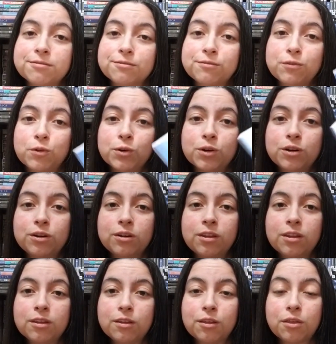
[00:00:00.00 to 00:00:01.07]
for
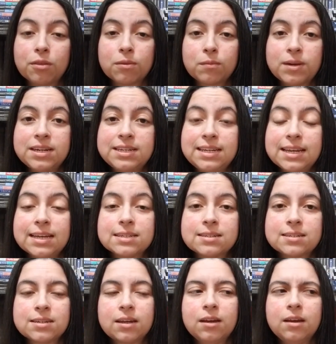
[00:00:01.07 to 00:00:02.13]
the
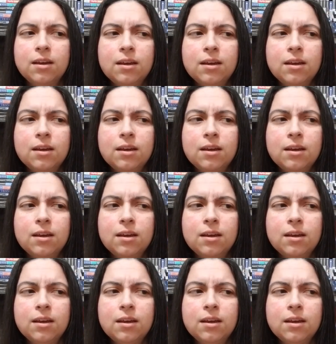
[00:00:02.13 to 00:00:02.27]
3DS.